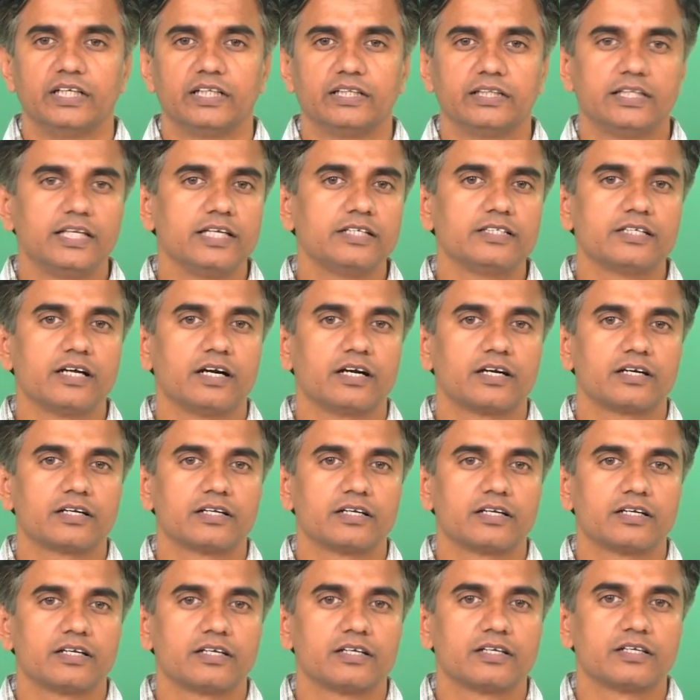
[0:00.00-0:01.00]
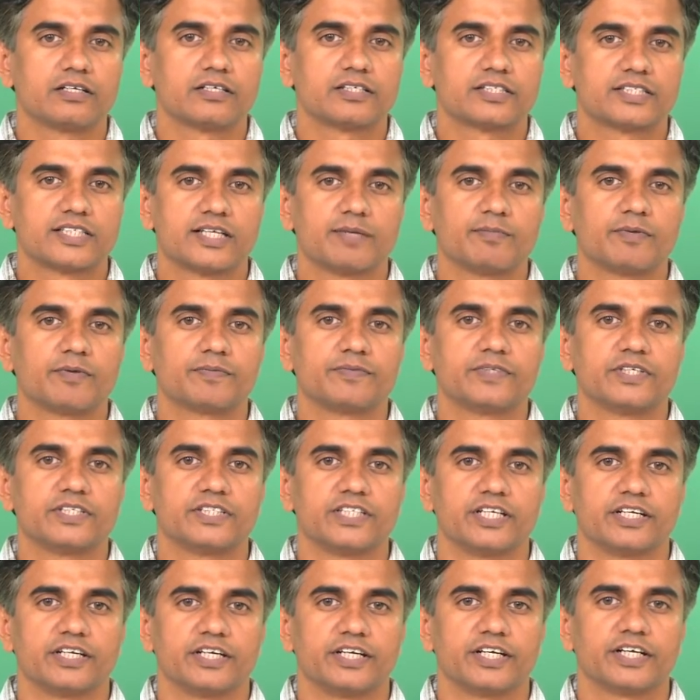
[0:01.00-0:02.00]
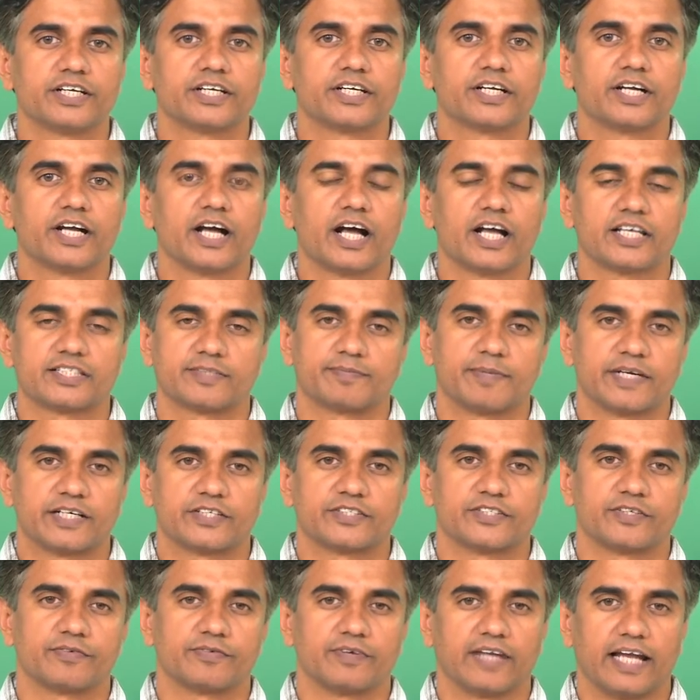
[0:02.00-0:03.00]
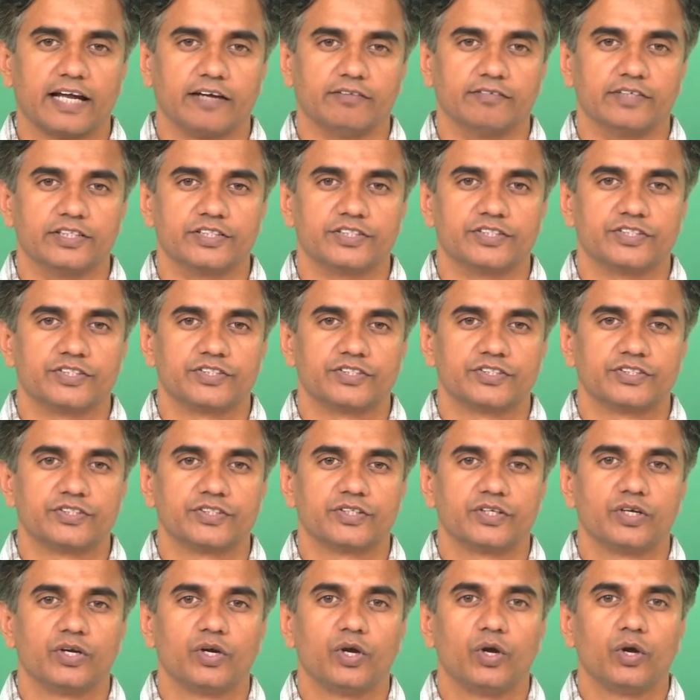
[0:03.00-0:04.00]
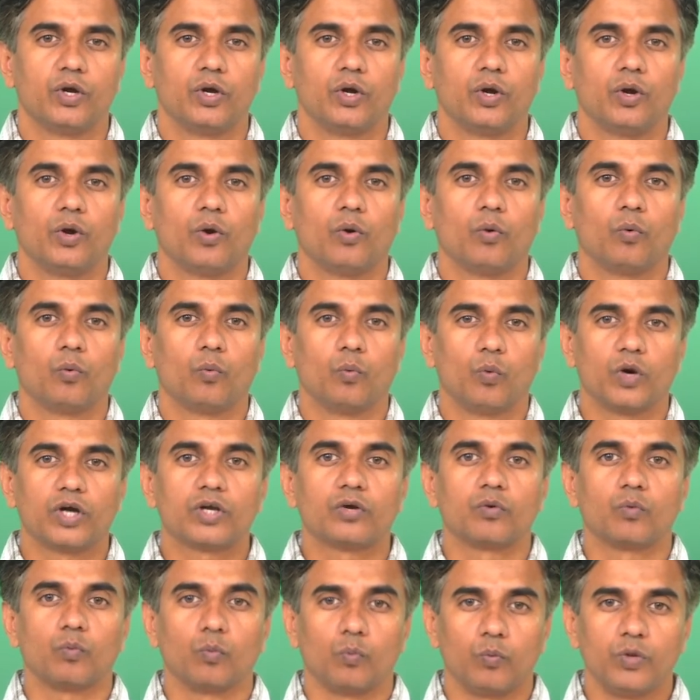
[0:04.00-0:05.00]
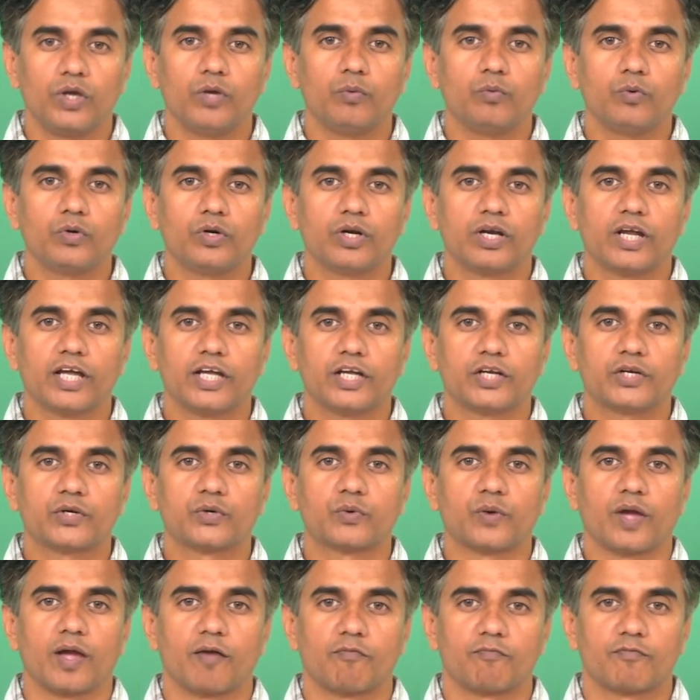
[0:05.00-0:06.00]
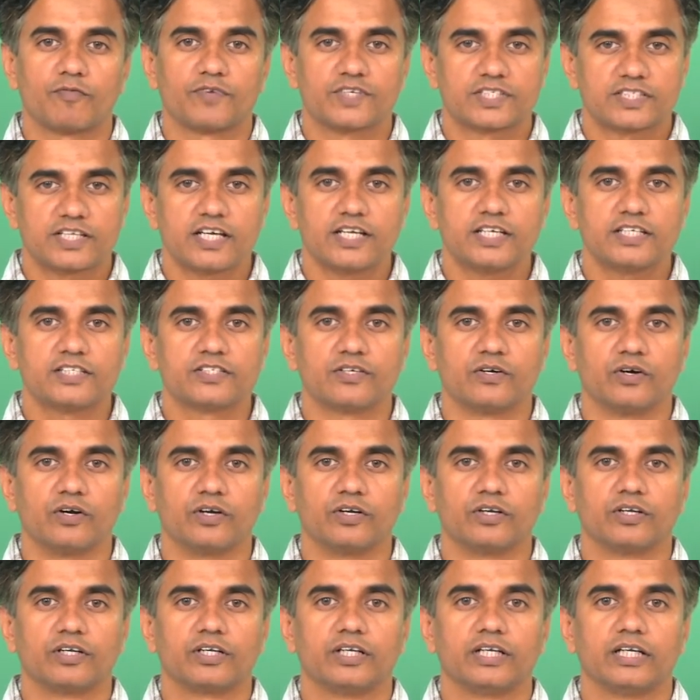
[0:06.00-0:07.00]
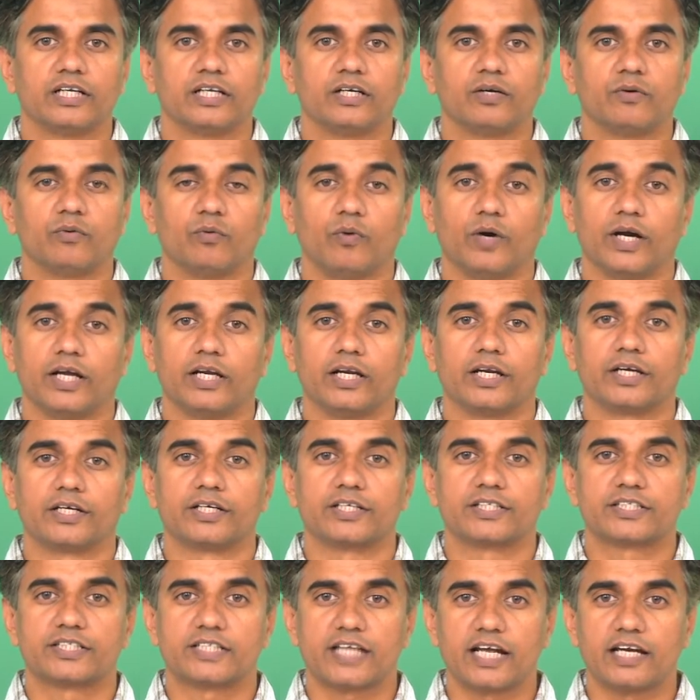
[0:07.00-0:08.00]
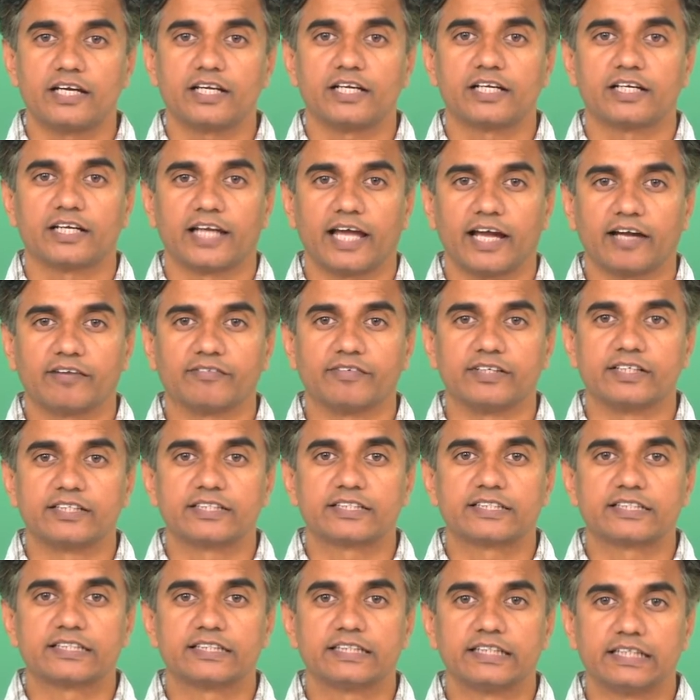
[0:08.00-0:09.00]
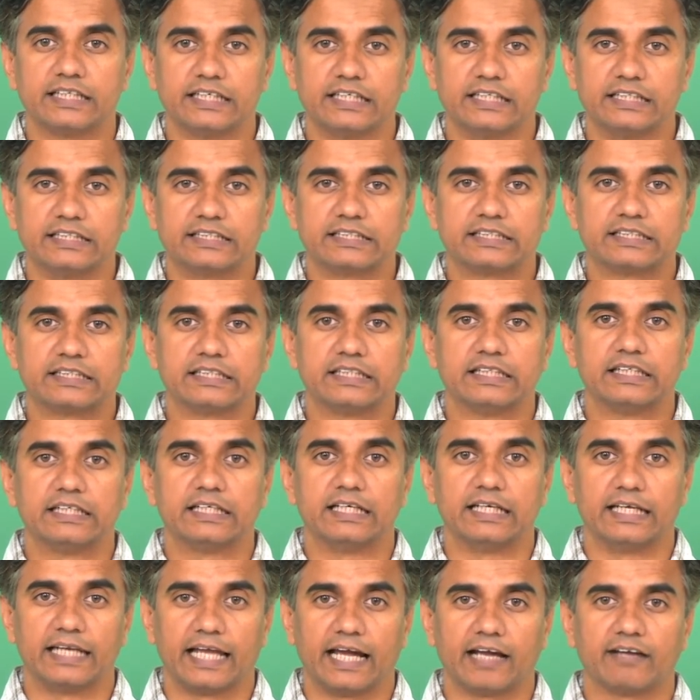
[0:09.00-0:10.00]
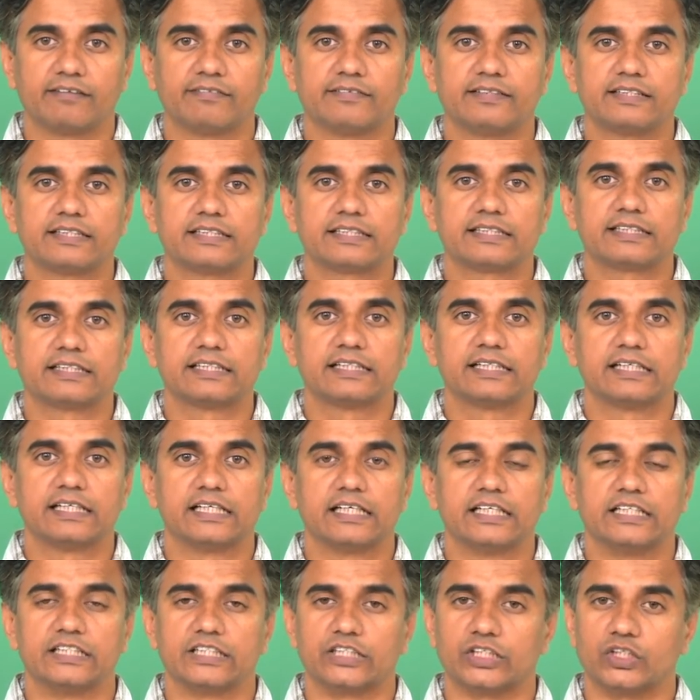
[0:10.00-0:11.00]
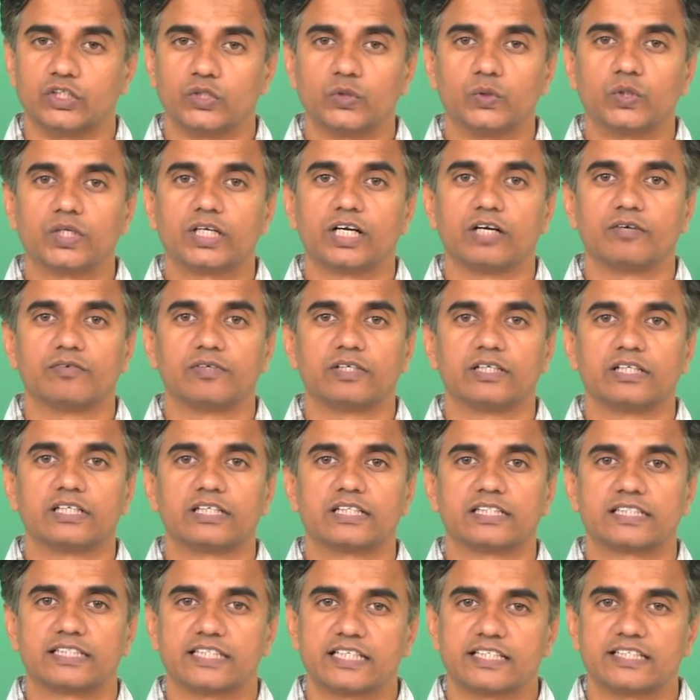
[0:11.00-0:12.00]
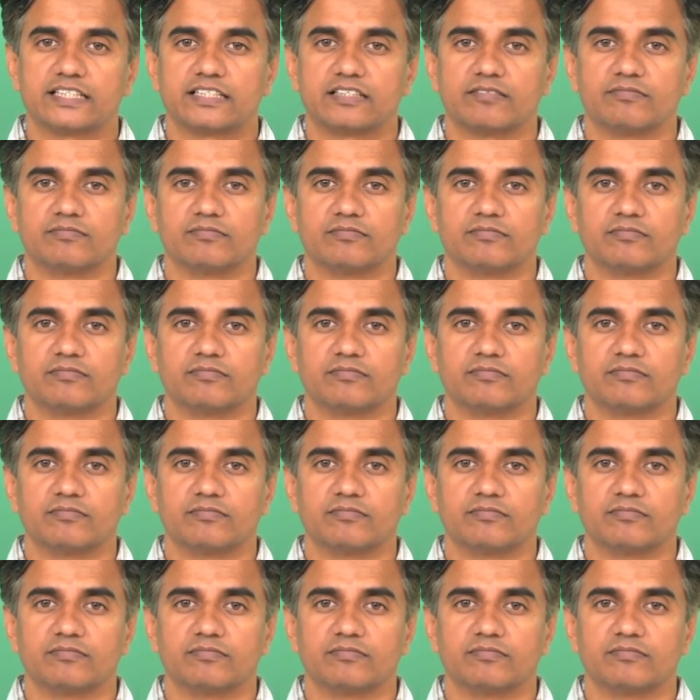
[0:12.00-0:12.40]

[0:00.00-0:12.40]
These are some of the generic aspects of language. What we would like to emphasize on while understanding language is a rule governed system.